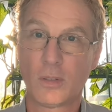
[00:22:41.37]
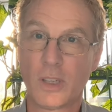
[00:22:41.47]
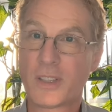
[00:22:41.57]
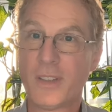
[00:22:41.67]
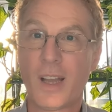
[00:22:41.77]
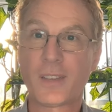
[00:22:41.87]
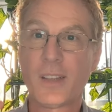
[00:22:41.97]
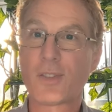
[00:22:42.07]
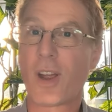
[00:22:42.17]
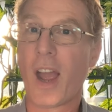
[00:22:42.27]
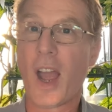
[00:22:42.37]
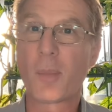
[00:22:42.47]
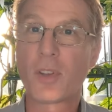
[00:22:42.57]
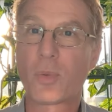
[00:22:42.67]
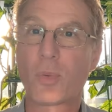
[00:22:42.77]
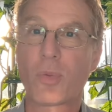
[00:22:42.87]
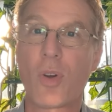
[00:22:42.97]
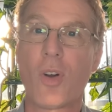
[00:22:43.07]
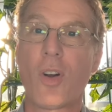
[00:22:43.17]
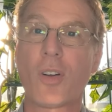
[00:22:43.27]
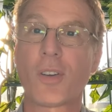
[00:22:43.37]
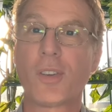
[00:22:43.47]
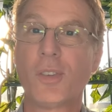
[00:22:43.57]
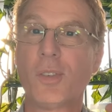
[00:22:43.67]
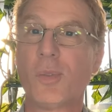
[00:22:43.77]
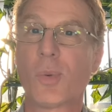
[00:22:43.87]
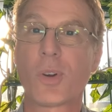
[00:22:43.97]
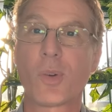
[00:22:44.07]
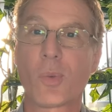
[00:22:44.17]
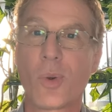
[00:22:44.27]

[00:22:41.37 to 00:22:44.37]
It's not that your habits were wrong or you weren't